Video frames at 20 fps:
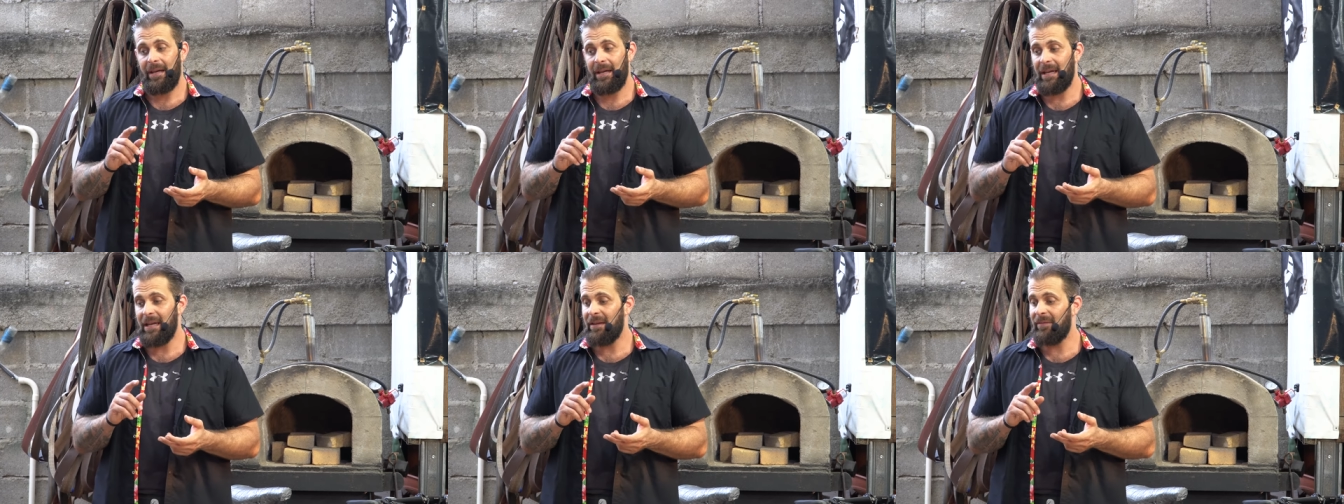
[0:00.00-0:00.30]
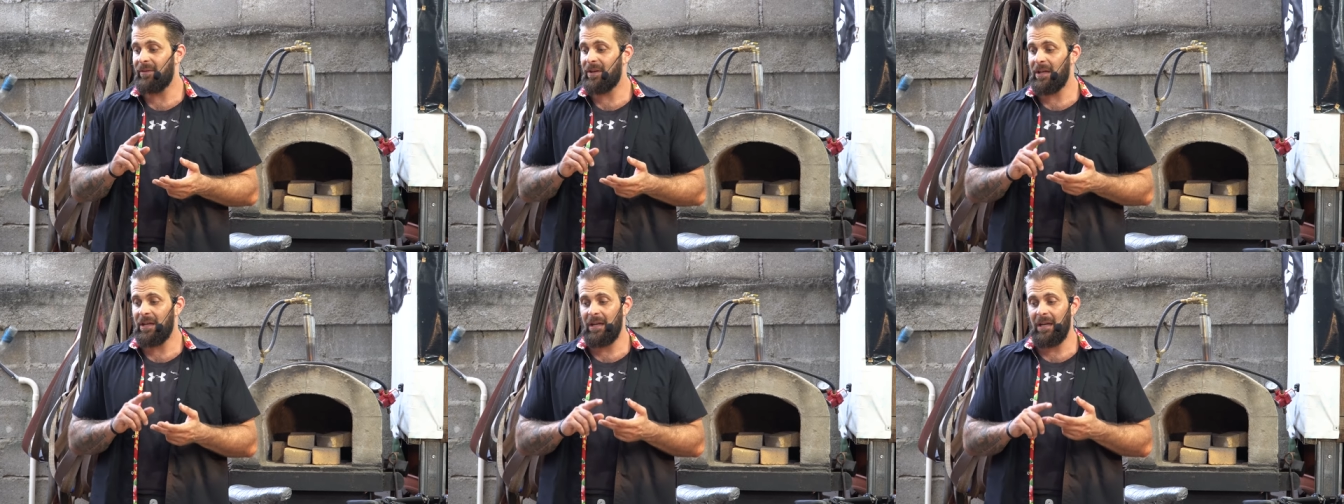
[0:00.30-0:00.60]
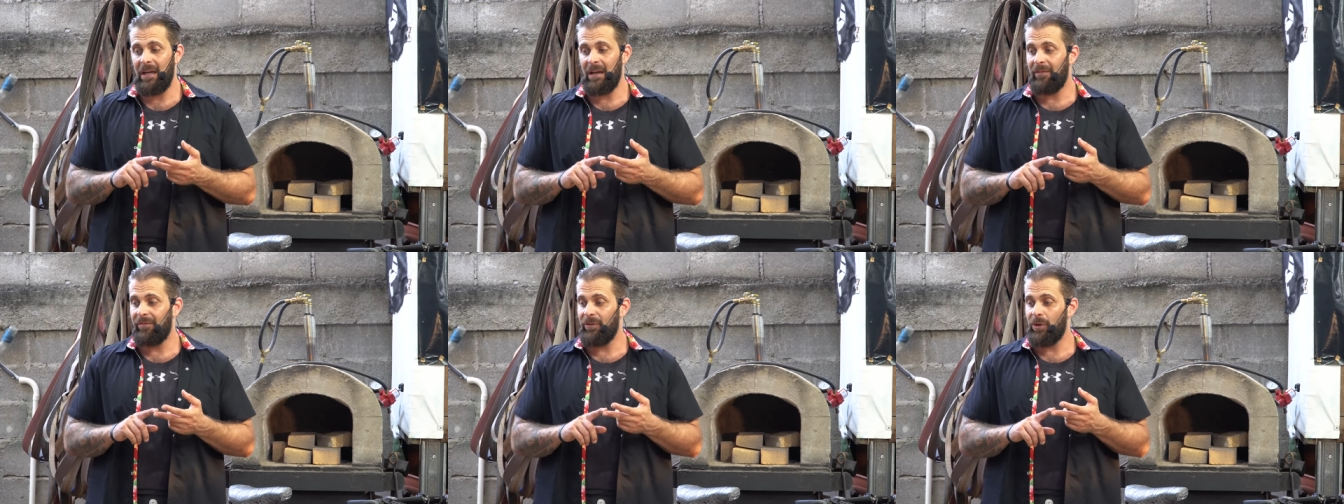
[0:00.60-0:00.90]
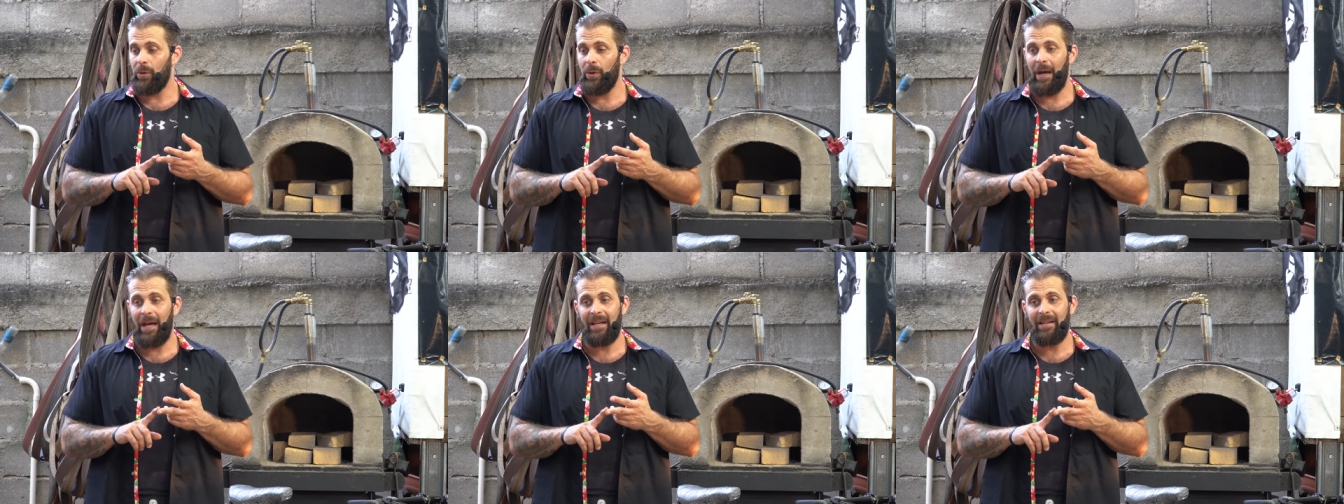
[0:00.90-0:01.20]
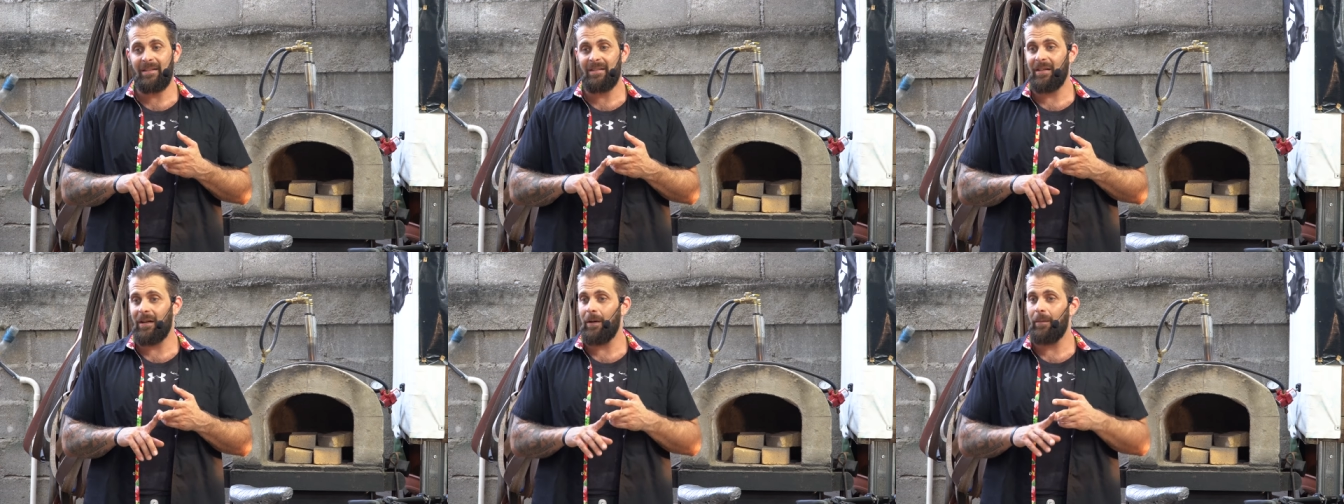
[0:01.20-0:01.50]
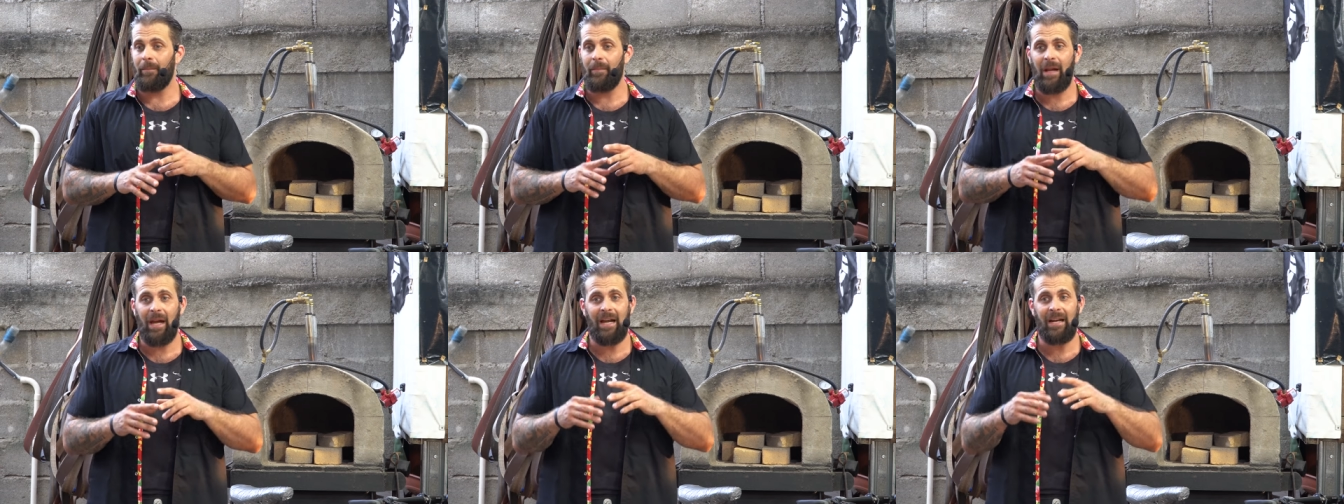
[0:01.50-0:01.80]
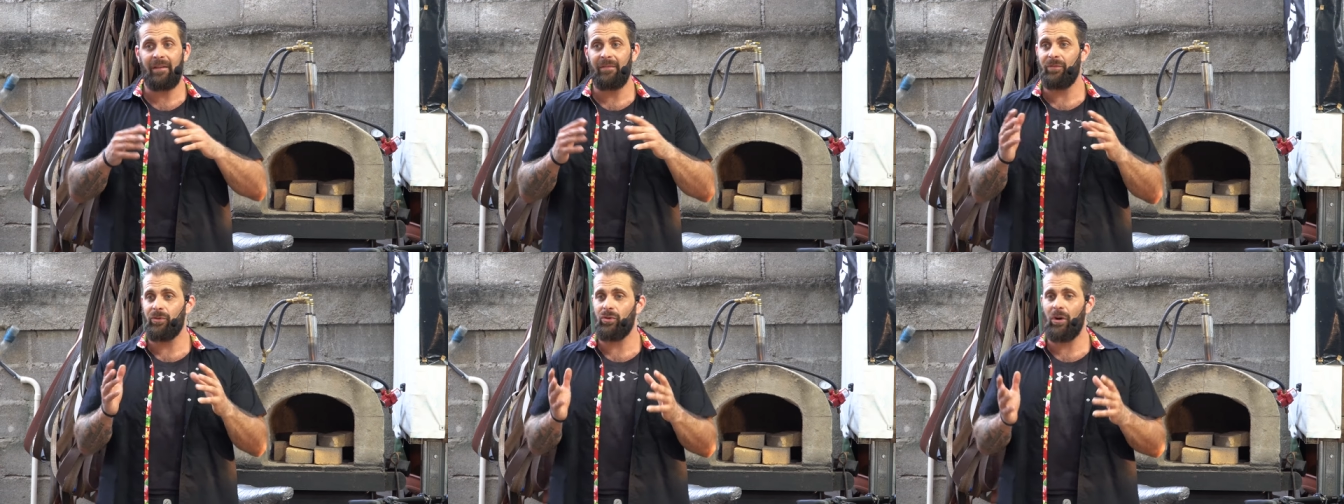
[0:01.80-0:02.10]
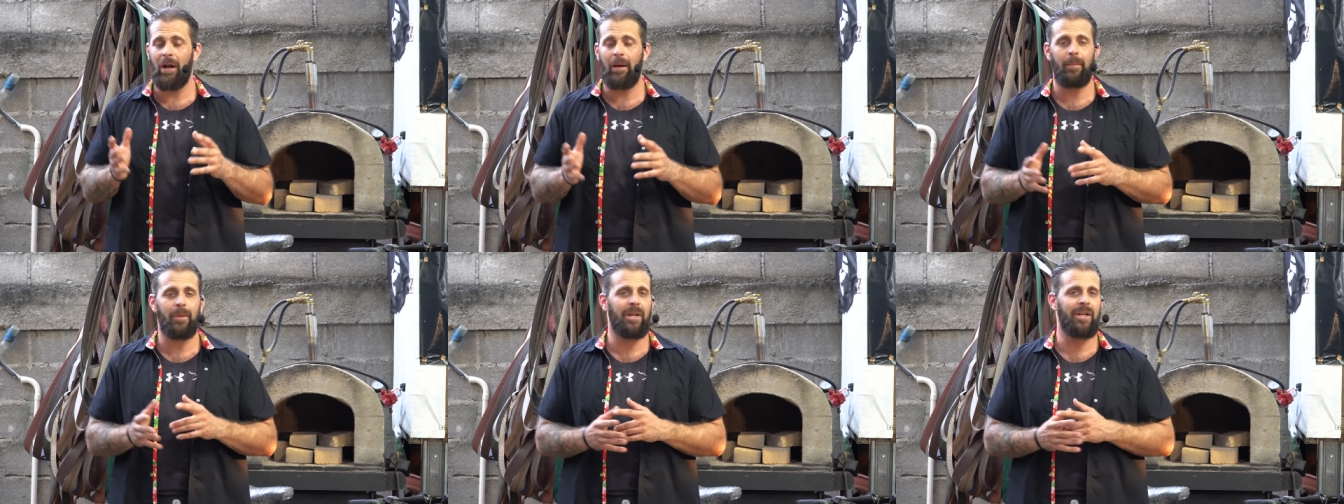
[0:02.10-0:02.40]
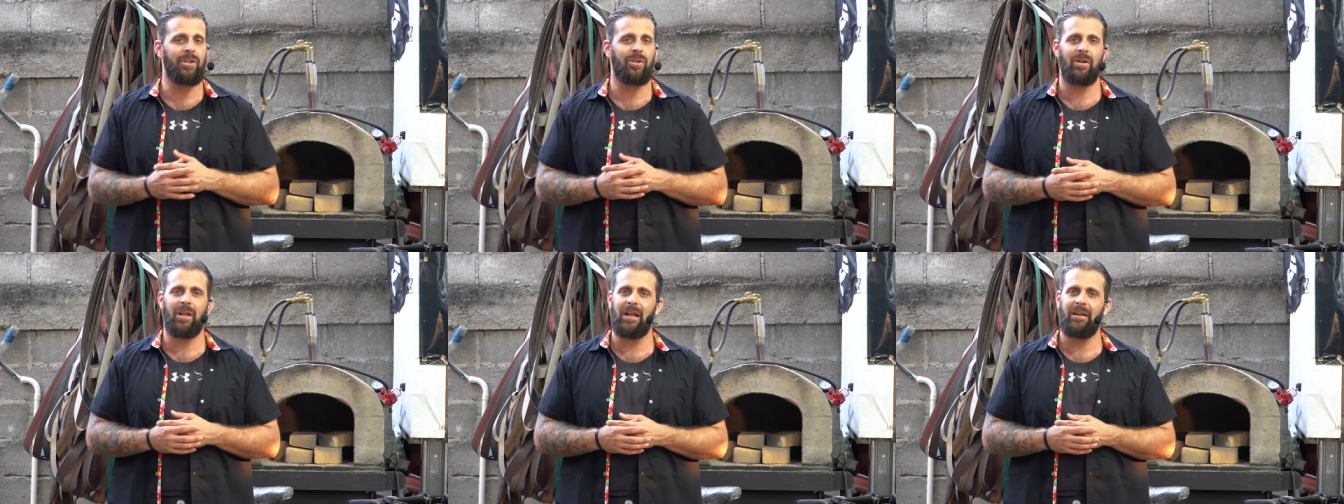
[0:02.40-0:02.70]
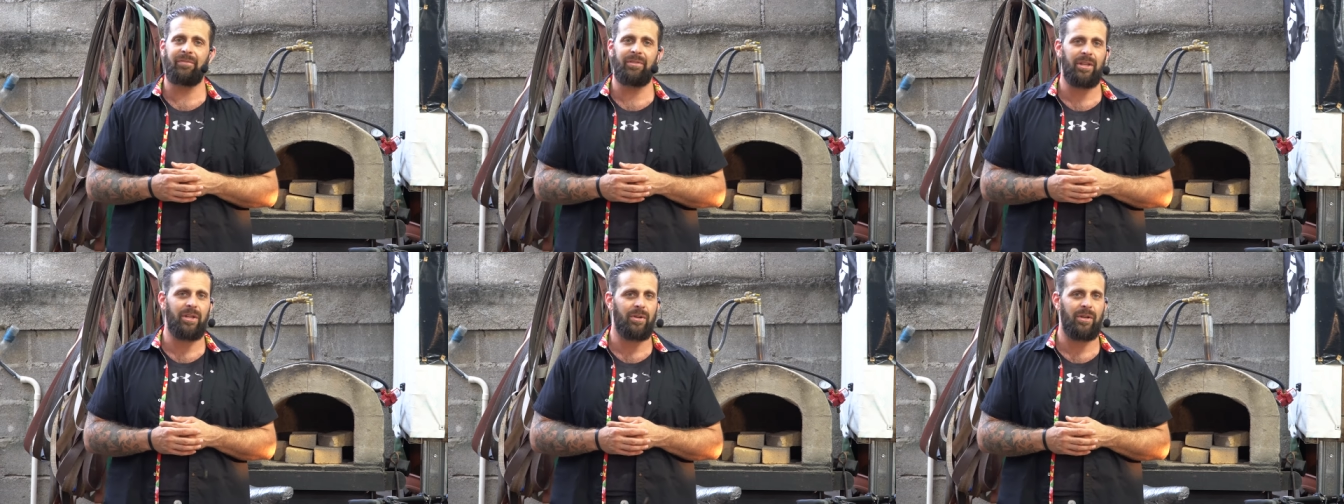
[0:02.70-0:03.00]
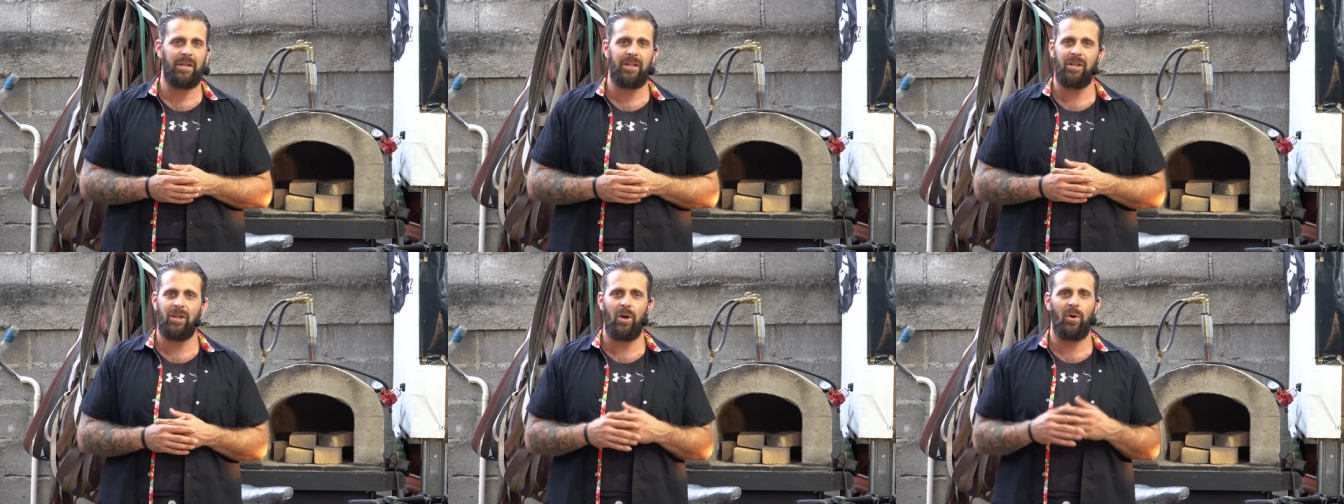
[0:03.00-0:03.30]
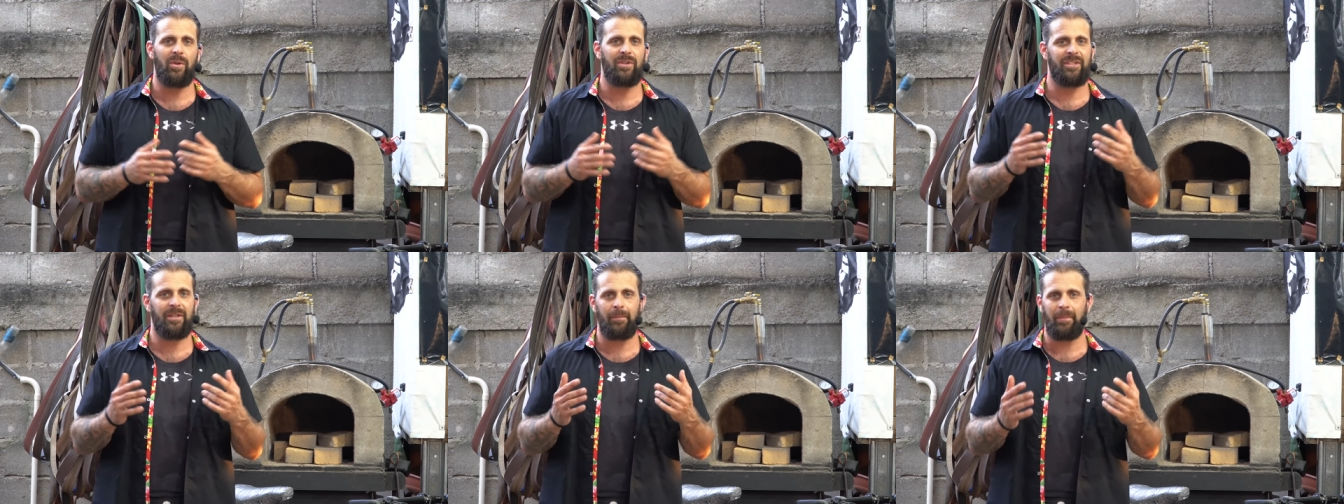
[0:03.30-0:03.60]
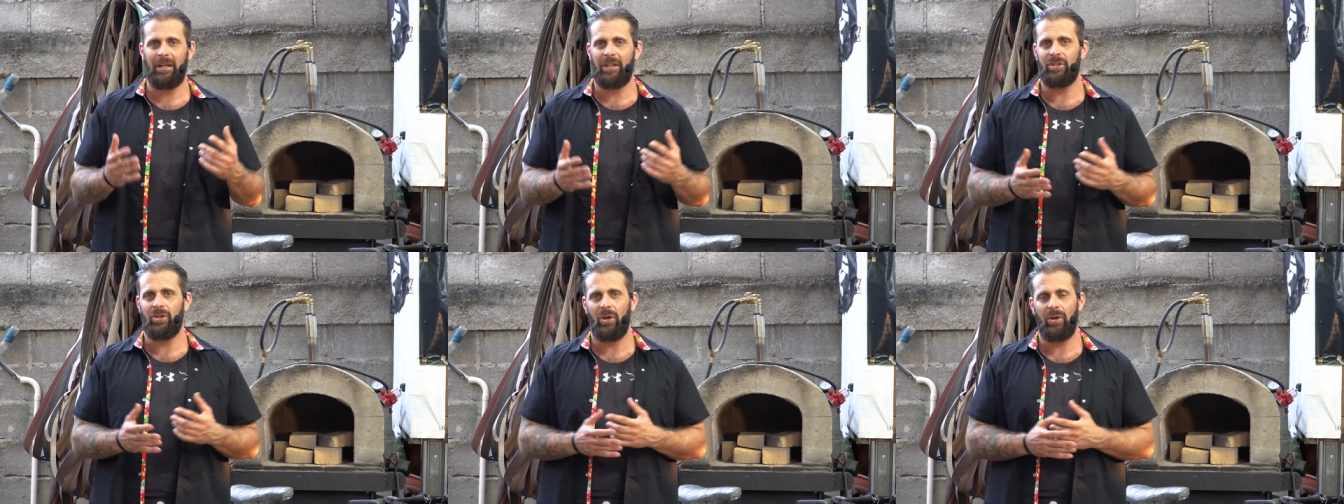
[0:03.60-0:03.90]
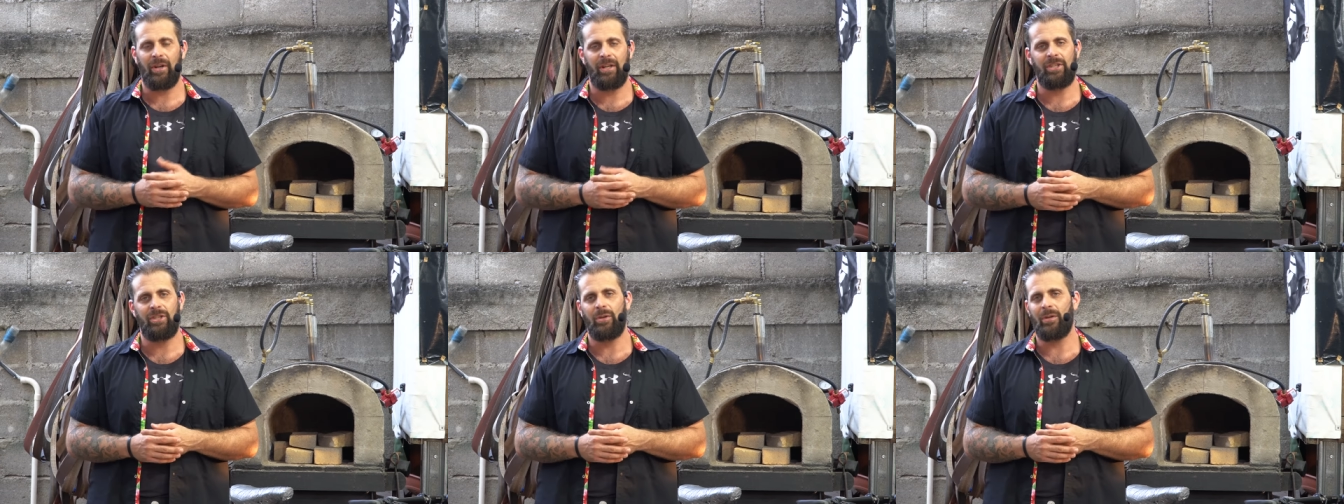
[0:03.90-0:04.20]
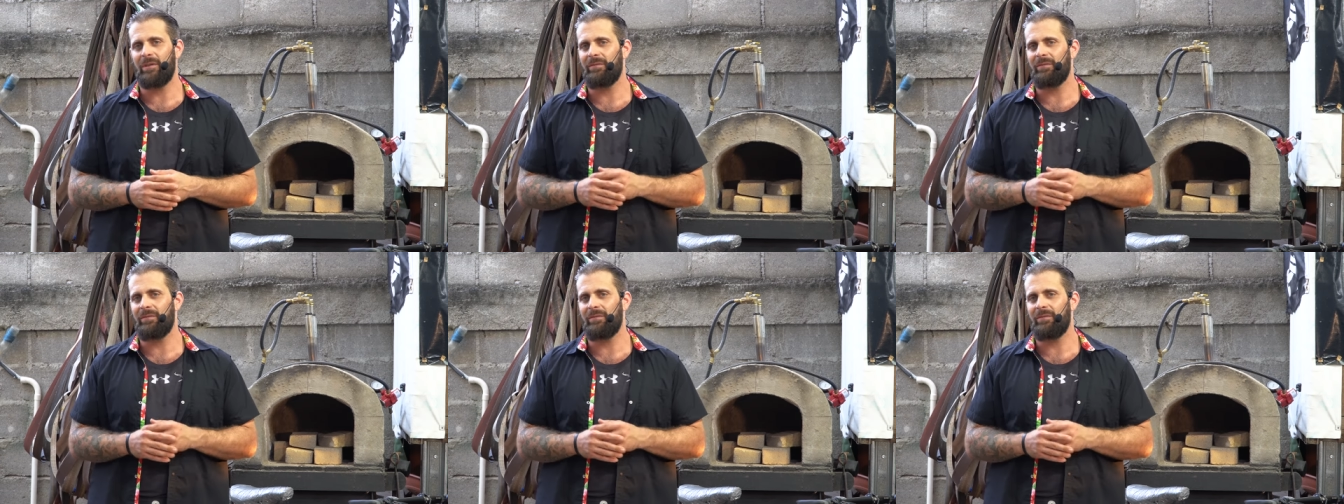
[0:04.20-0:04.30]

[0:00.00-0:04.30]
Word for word: even if you had some kind of drama in your life that you didn't know and somebody targets you,